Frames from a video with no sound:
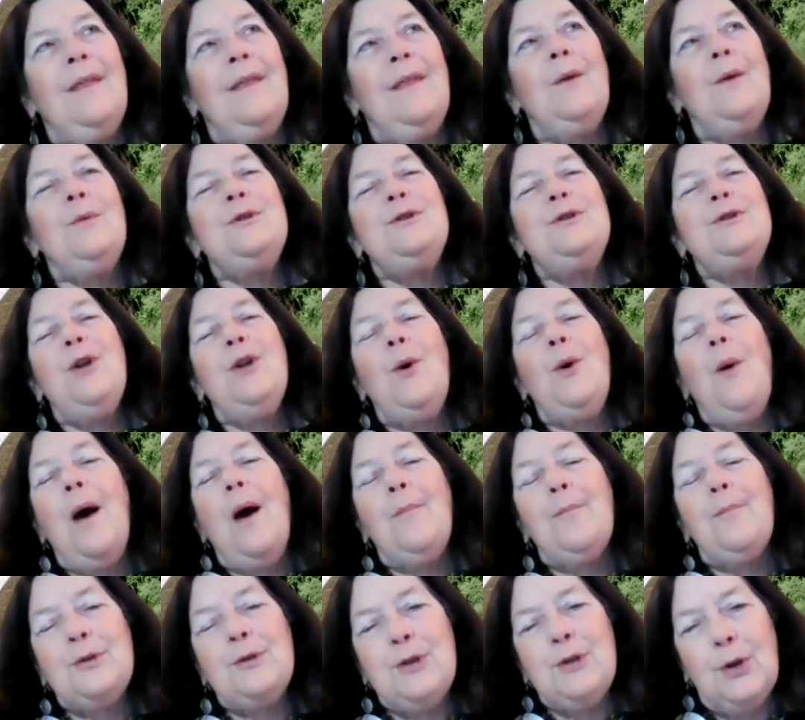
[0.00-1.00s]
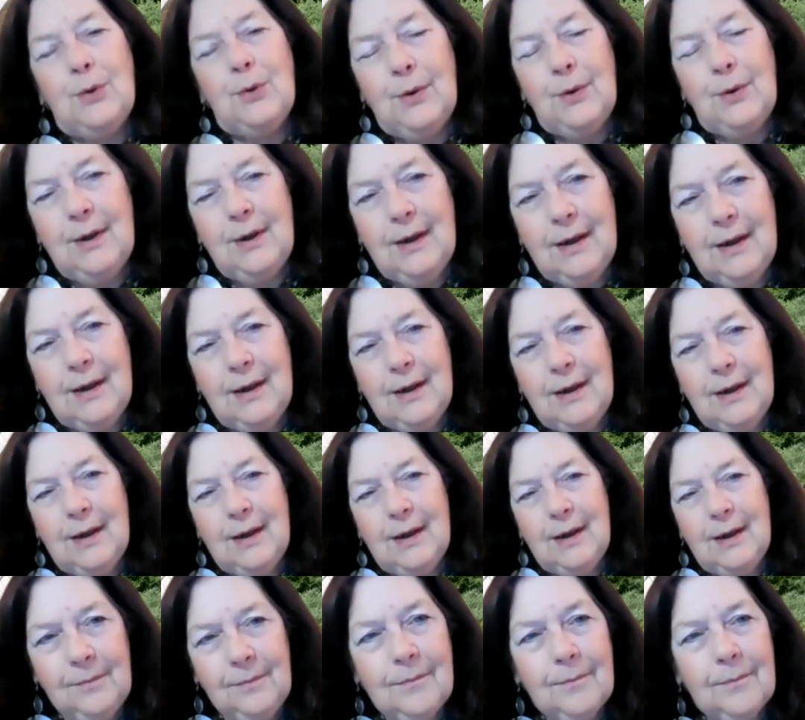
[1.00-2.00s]
There was no opportunity
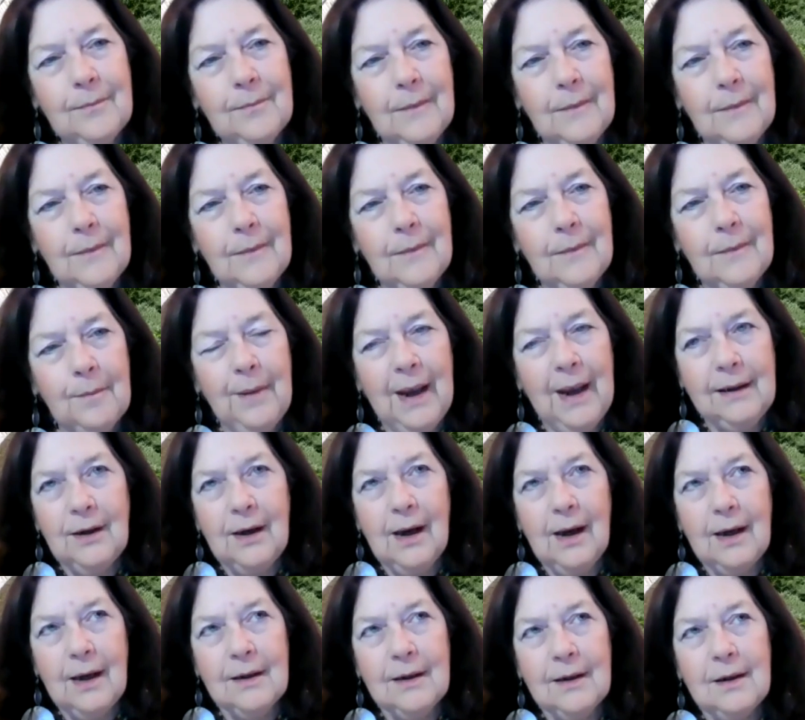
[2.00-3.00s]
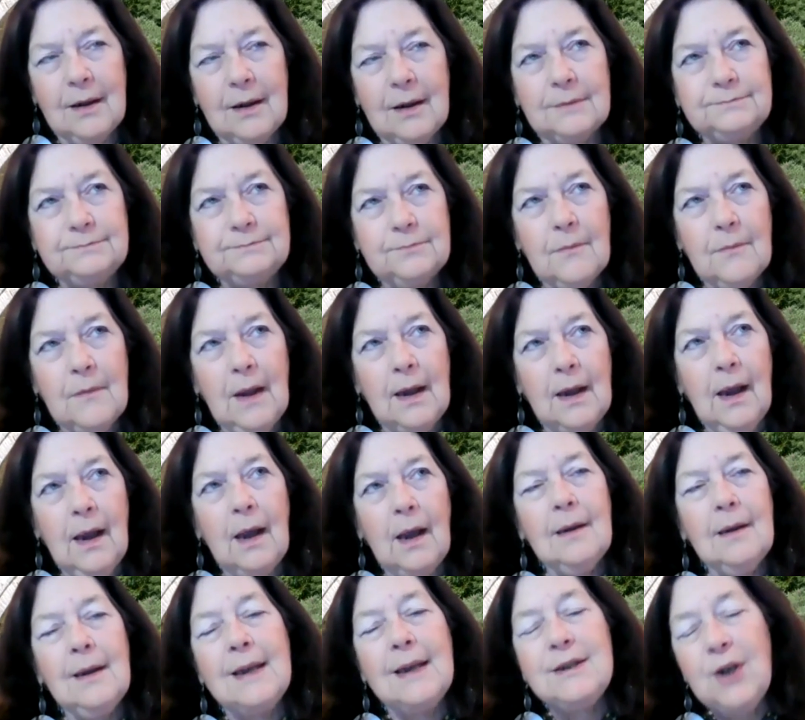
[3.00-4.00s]
back in Yanina.
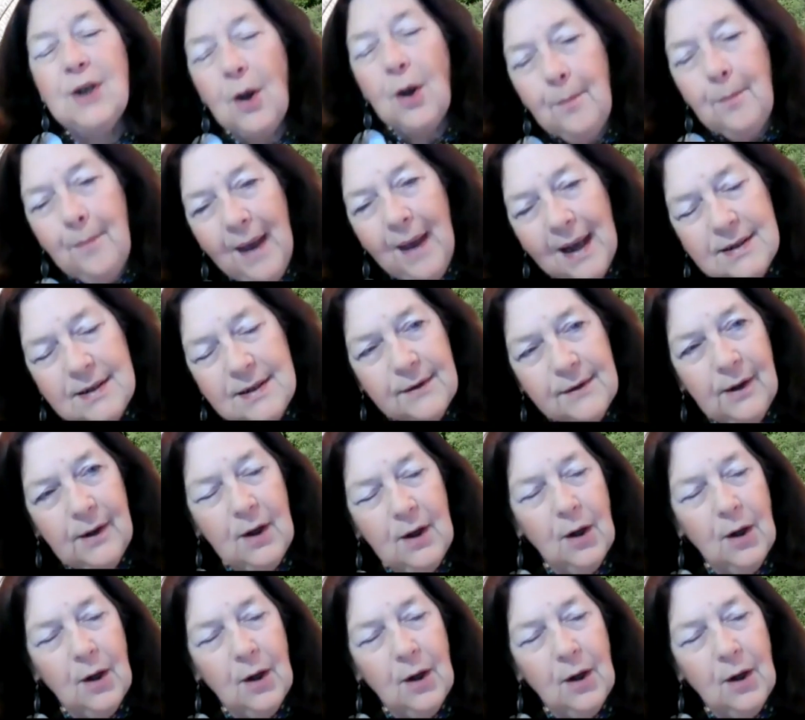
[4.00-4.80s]
Let's go back to the